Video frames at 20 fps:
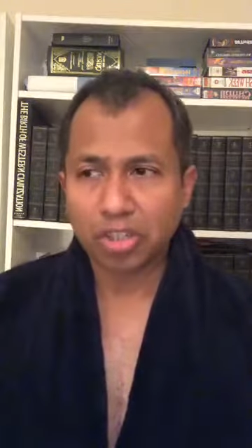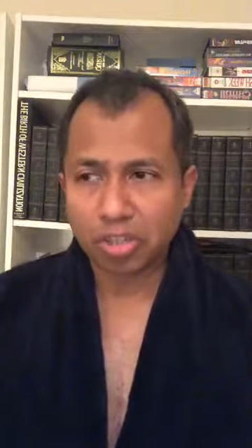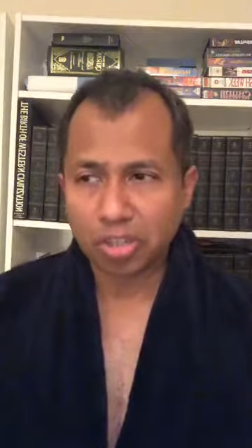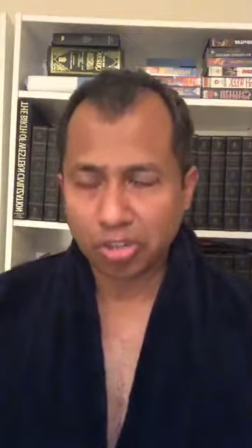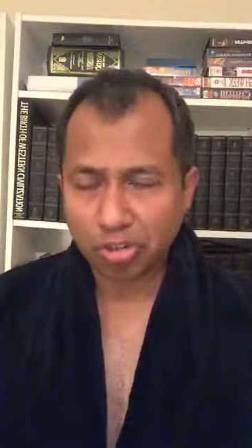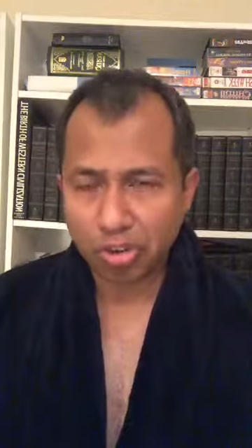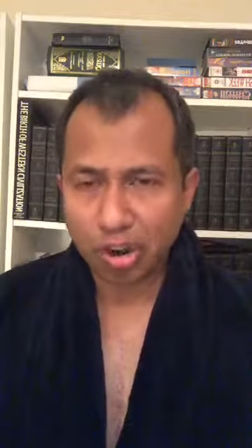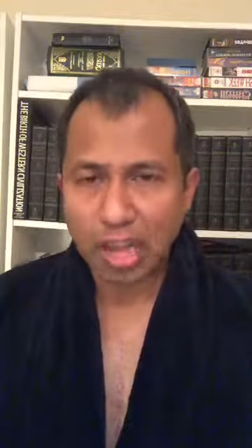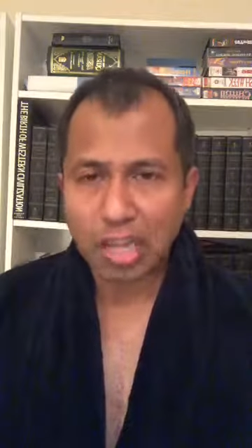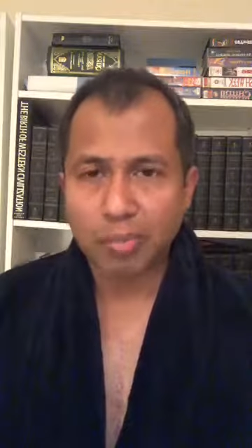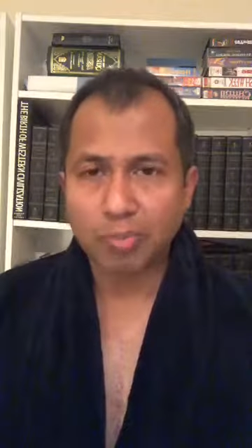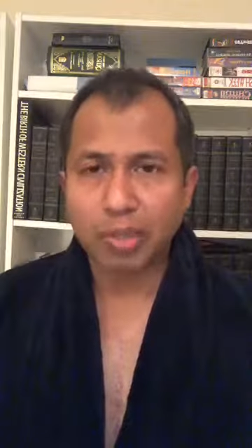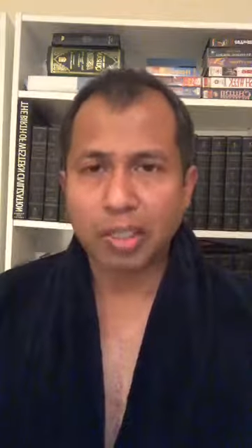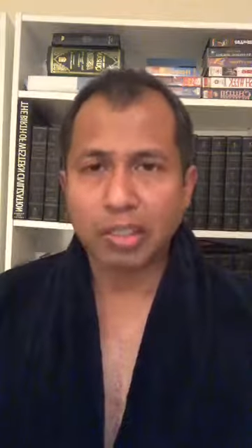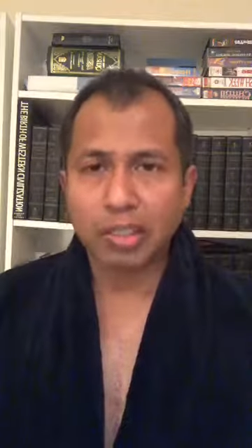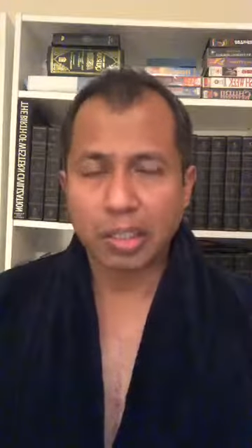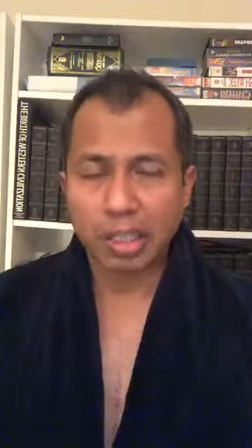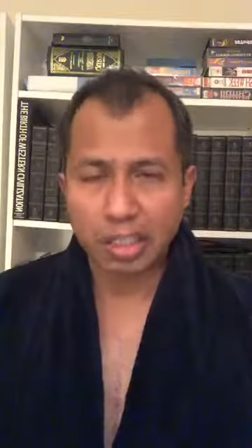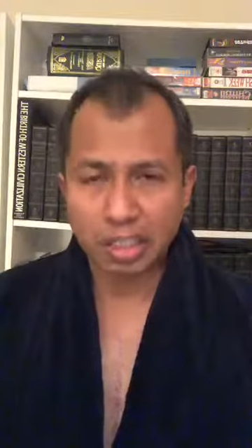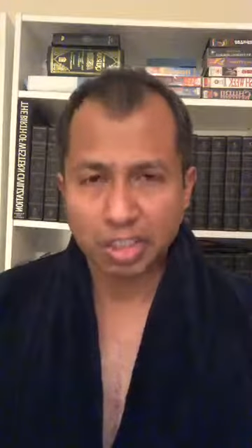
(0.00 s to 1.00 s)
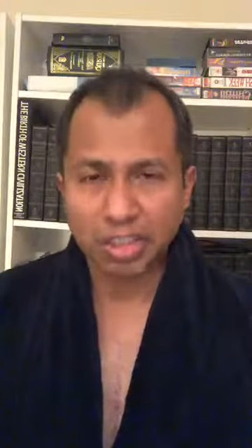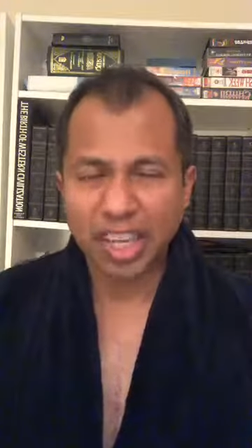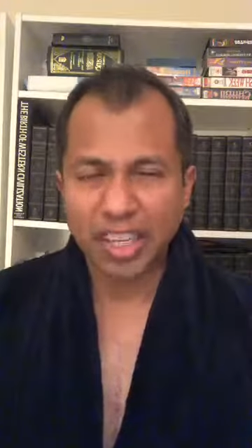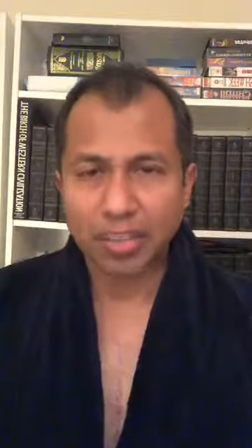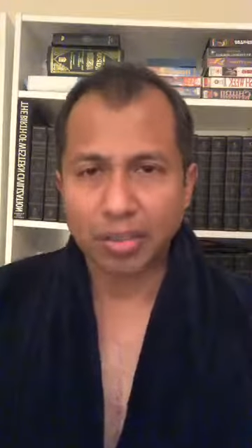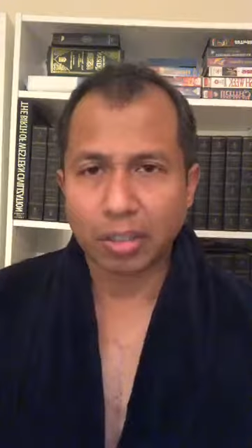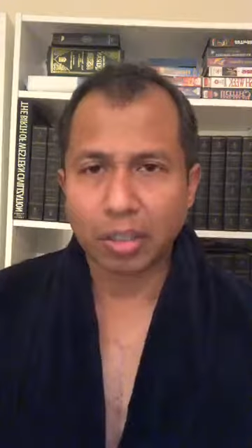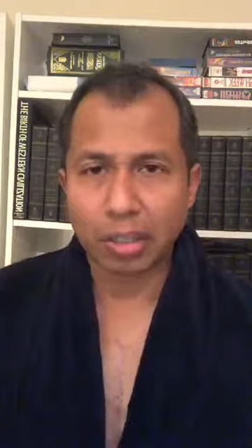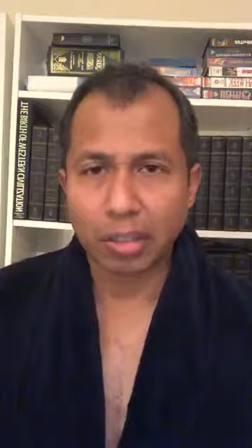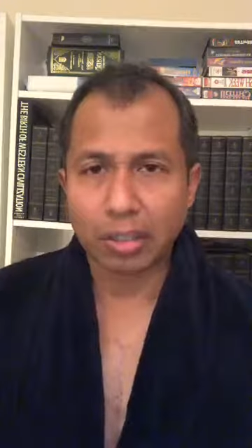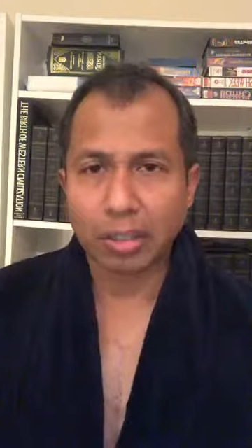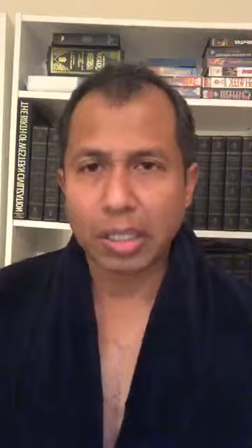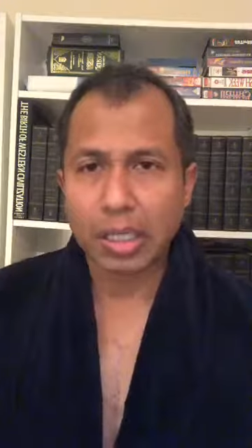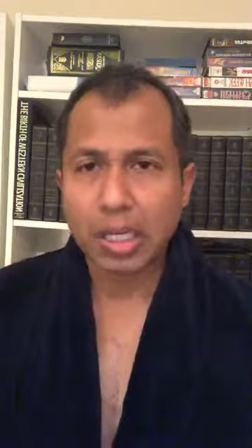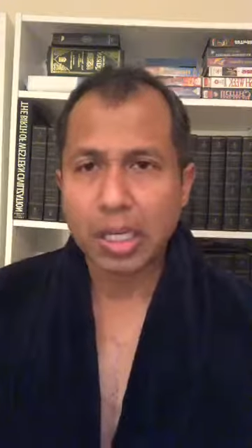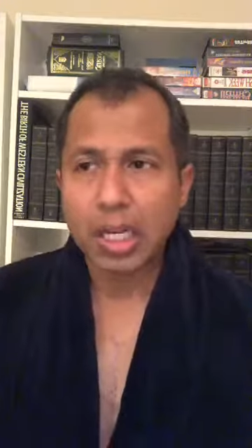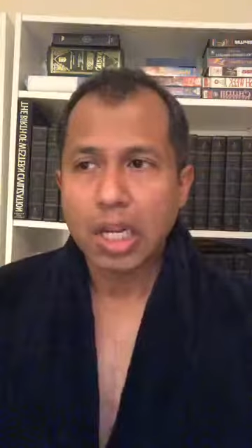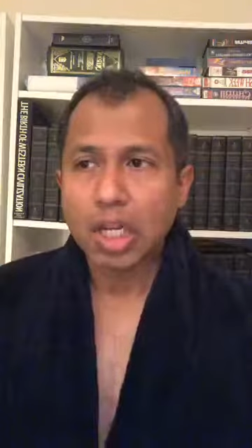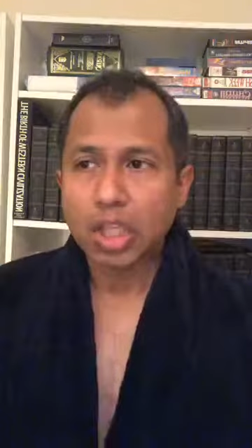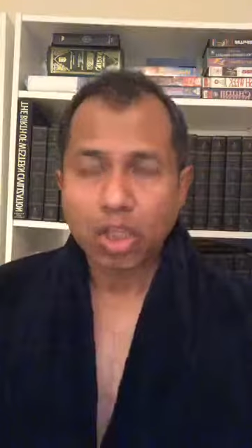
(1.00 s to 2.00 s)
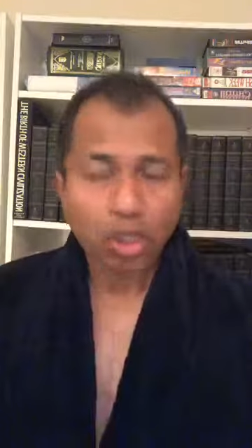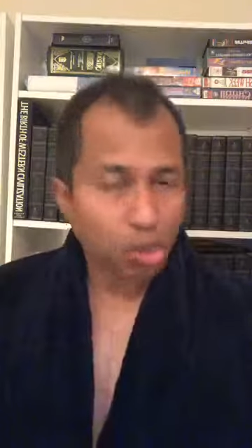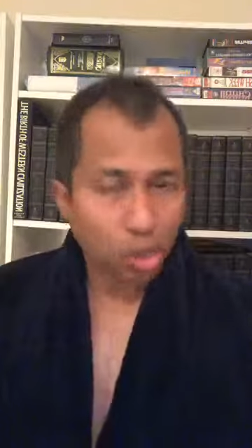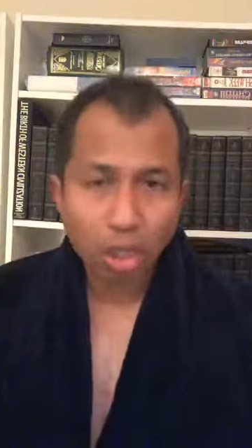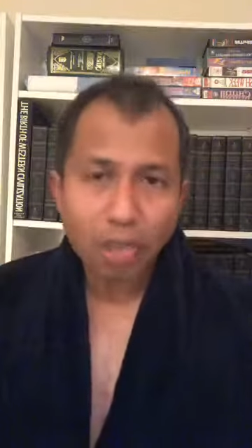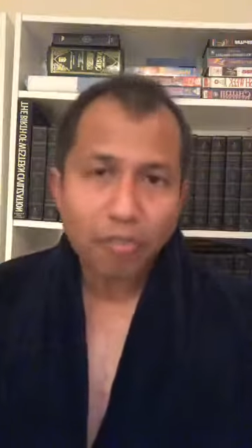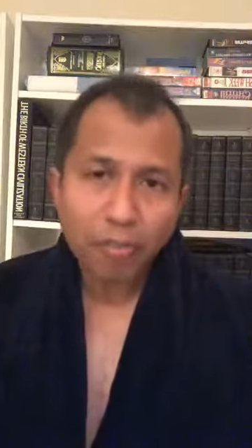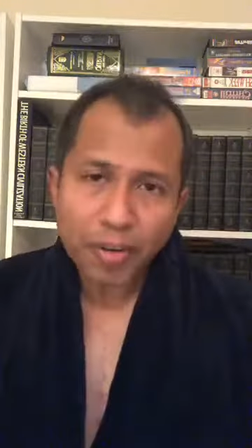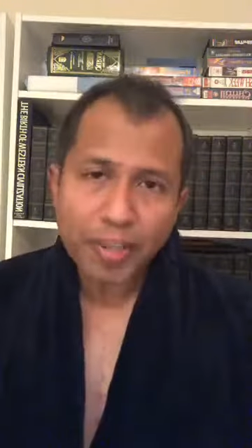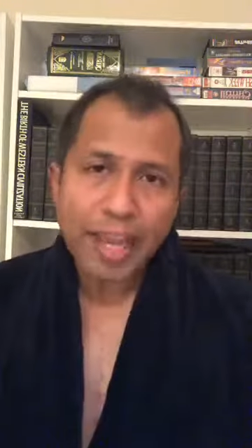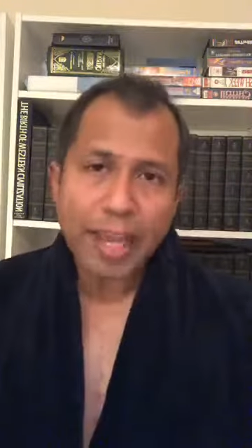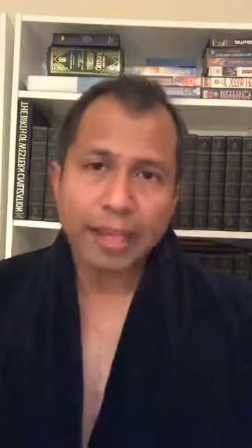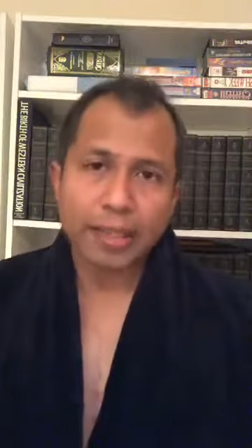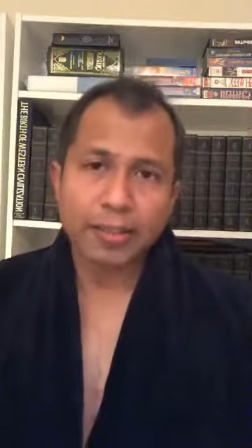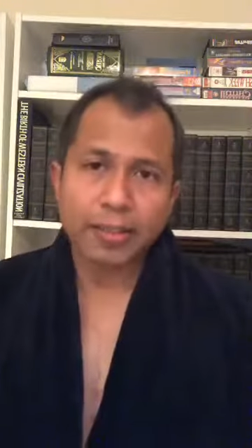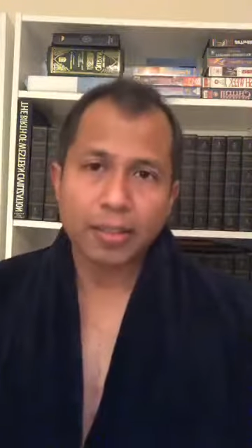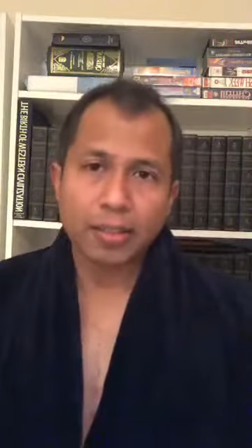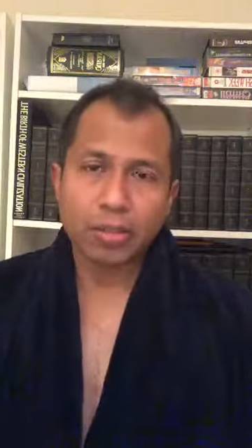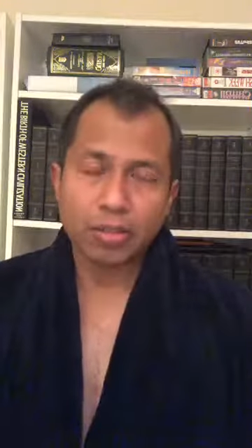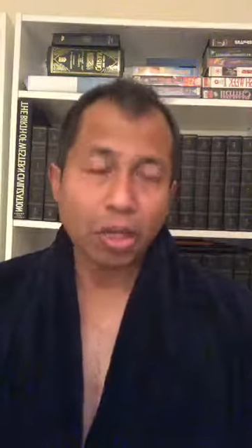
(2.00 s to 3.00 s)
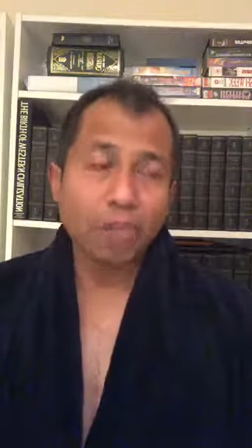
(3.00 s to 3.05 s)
tribal death cult. So don't forget